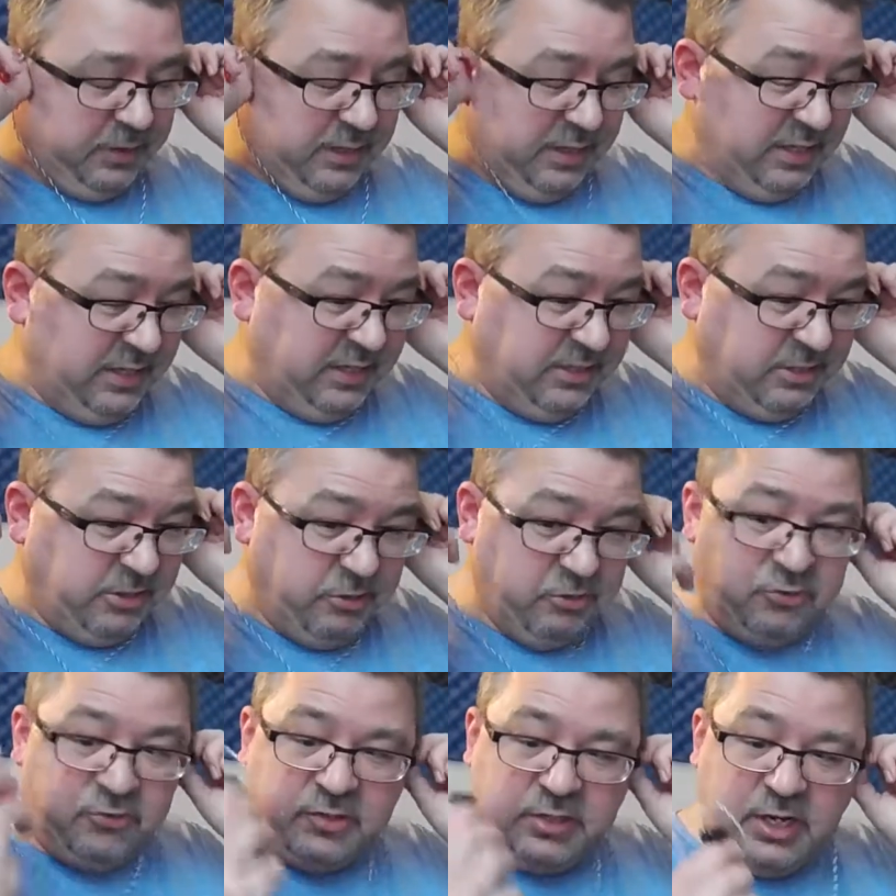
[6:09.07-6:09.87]

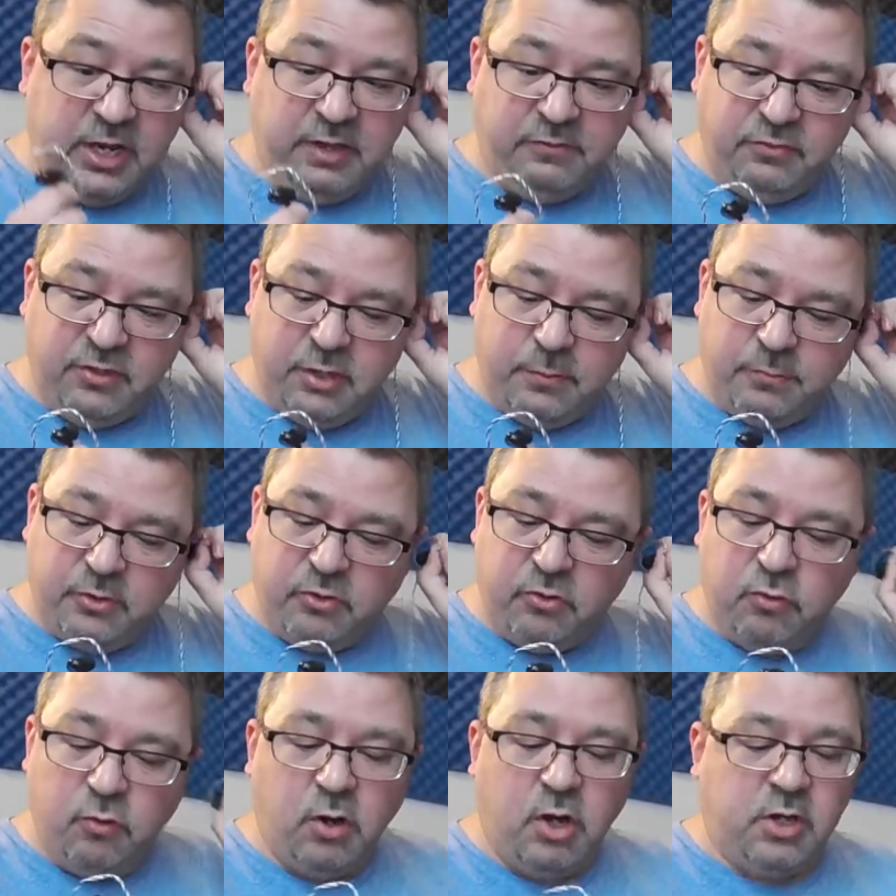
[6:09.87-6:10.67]
in-ears that I've come
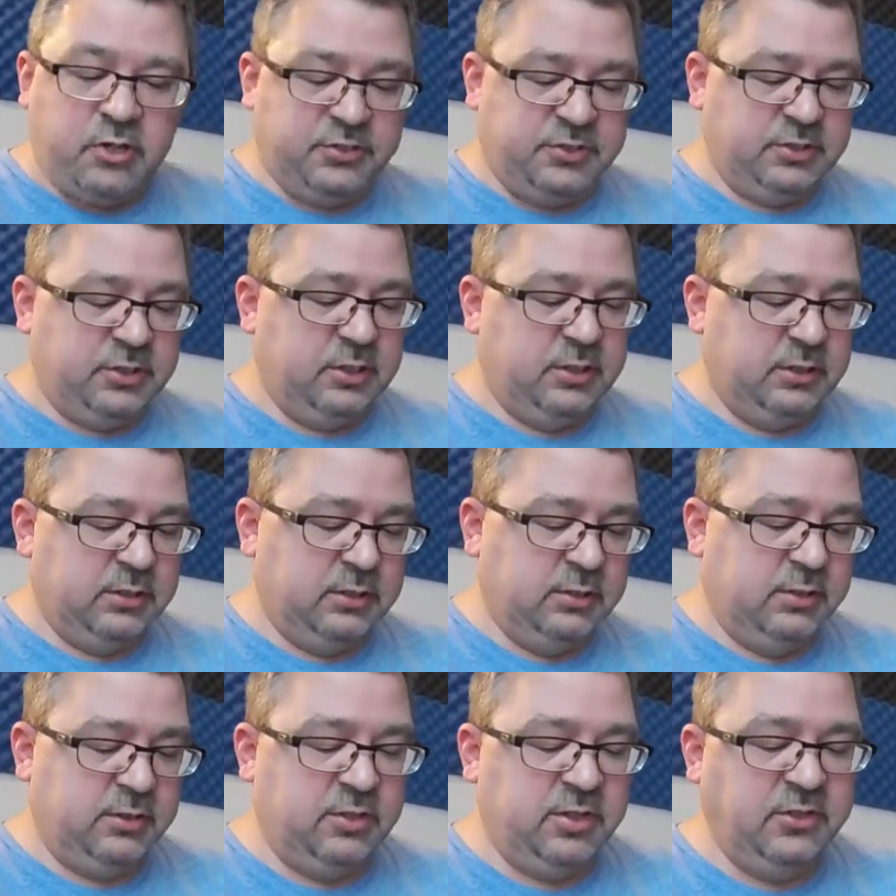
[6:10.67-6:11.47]
across,
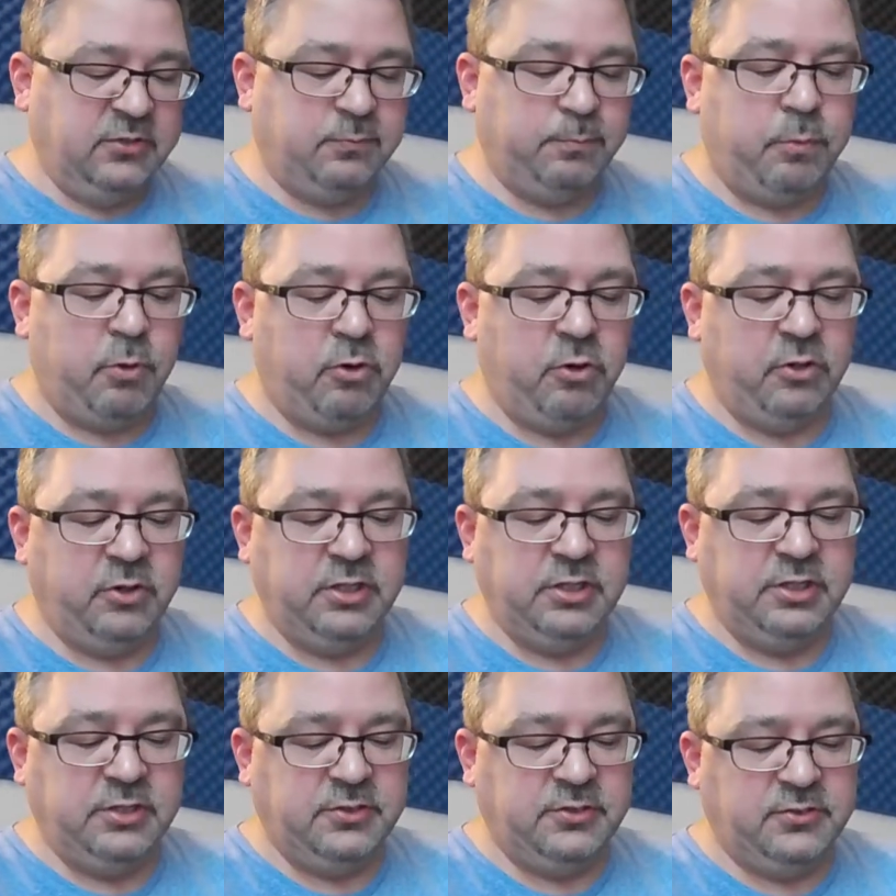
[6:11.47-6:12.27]
this part
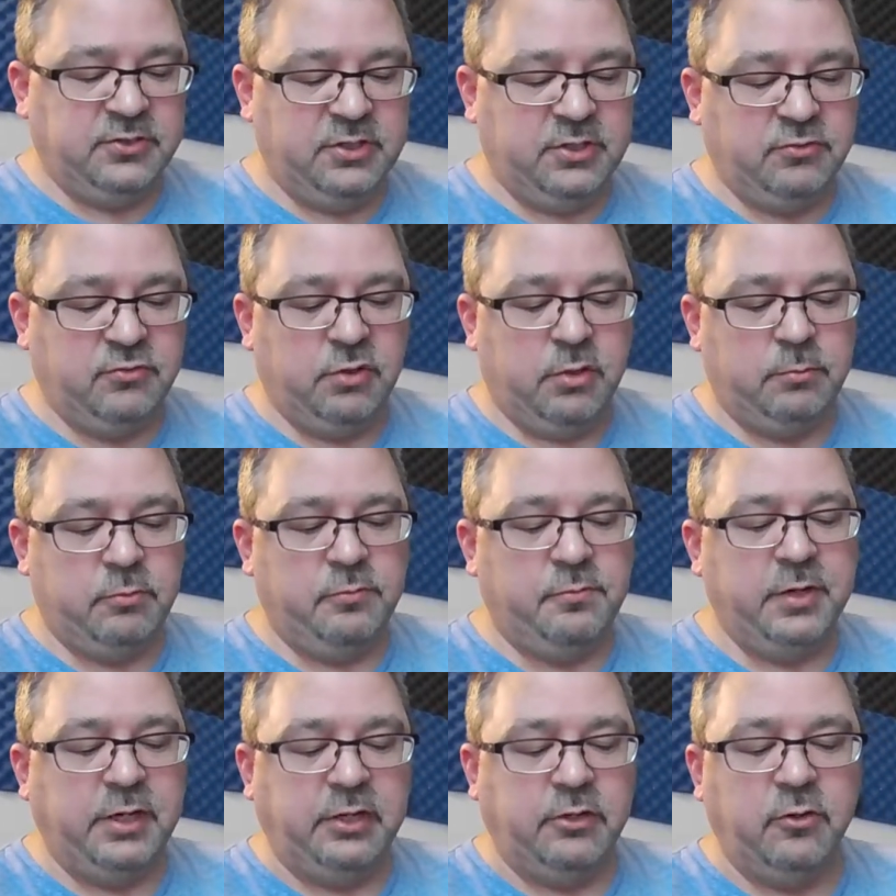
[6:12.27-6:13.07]
is the
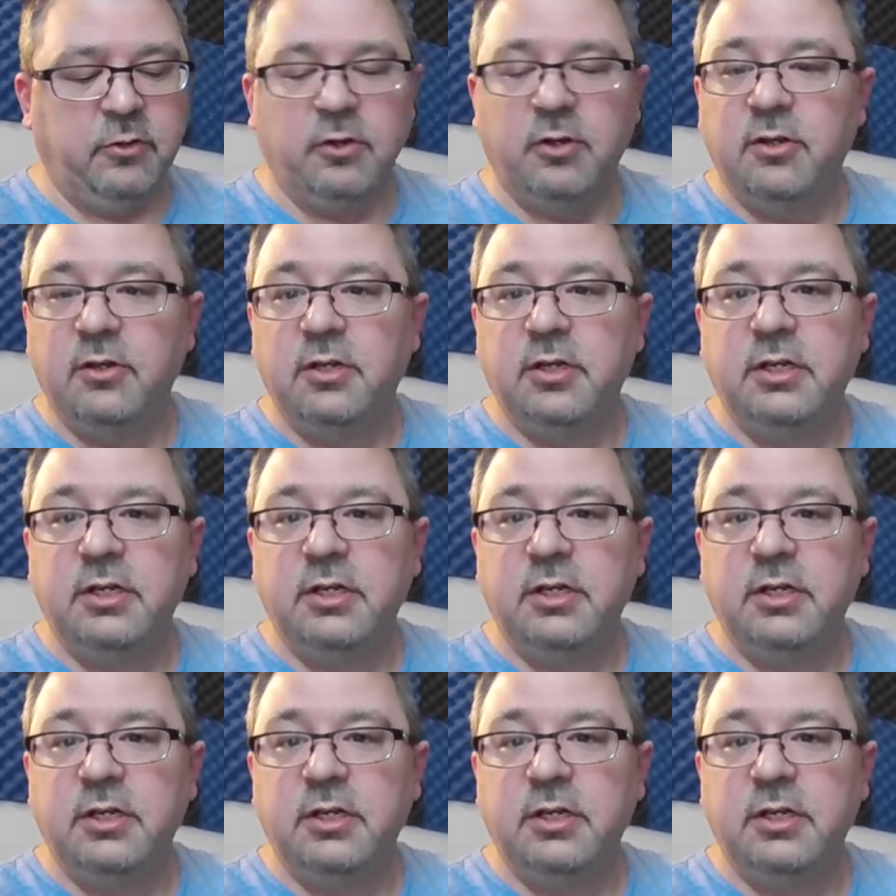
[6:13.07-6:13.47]
troublemaker.